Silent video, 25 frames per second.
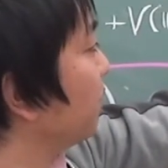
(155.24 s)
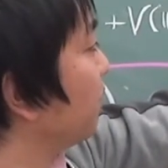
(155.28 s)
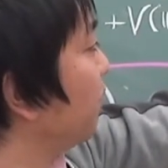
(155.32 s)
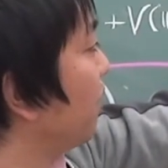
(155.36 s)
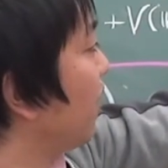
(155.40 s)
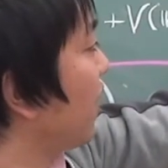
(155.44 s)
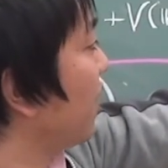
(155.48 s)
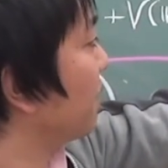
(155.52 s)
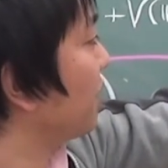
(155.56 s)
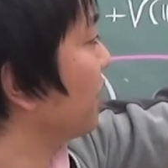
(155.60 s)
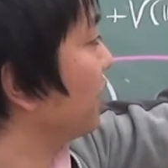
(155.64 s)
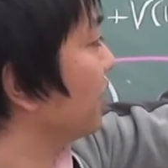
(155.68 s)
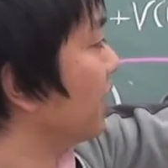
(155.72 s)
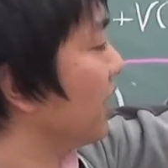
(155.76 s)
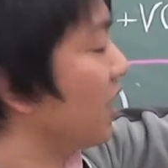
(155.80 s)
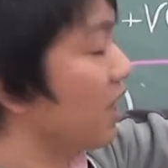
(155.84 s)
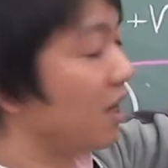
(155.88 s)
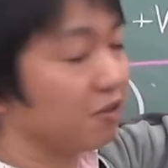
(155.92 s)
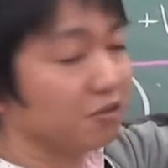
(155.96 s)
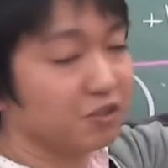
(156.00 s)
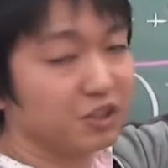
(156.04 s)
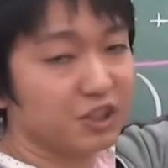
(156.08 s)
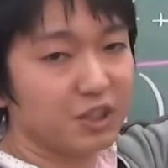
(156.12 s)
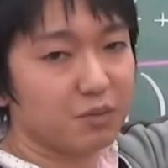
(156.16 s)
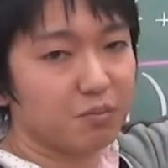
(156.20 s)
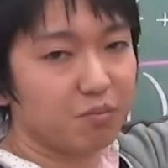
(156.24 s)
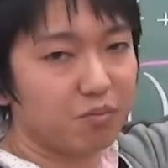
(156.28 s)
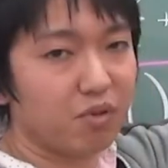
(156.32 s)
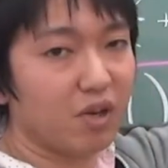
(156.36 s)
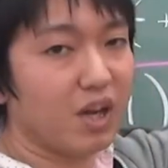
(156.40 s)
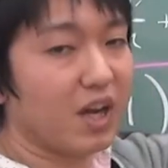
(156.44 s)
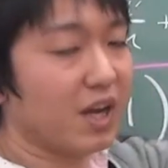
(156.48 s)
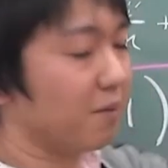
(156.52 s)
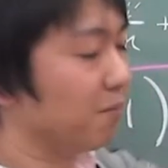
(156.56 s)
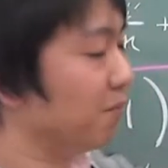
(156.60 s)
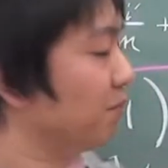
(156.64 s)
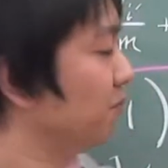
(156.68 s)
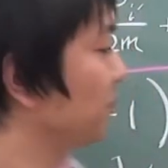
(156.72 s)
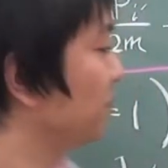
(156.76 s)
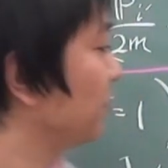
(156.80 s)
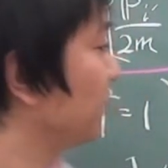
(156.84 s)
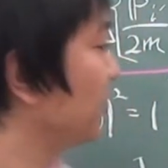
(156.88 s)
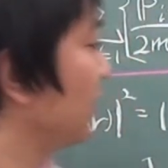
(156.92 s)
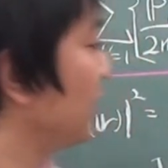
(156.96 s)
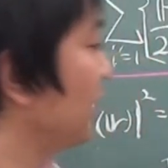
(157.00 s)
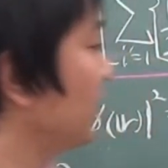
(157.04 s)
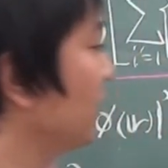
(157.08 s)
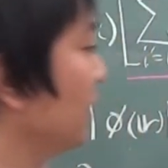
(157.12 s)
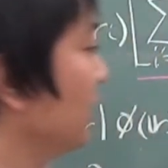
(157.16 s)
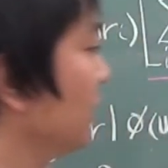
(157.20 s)
prime and Rj prime.
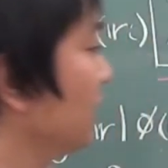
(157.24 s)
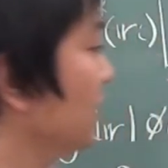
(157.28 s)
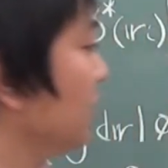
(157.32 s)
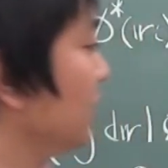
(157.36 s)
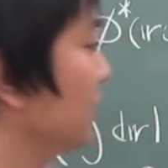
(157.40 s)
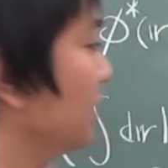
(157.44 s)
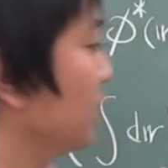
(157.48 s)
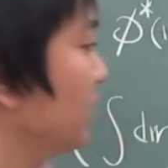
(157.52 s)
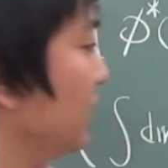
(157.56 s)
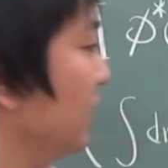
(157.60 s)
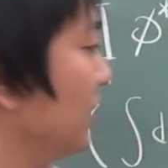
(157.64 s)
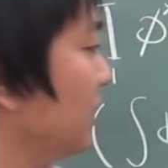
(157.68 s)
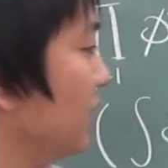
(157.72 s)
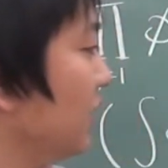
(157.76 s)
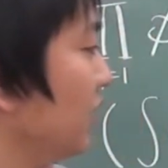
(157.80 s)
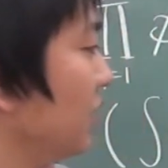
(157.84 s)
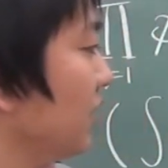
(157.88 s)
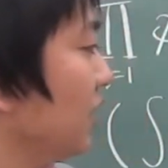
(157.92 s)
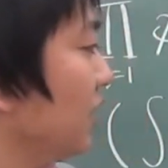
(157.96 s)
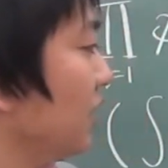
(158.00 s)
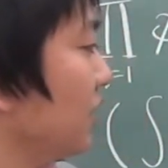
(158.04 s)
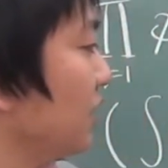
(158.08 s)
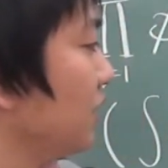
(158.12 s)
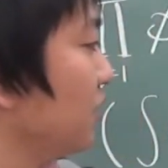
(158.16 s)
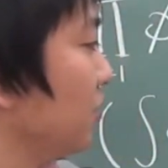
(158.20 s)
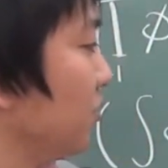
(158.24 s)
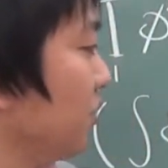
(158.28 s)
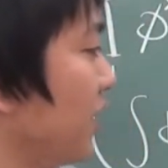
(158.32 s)
Then, so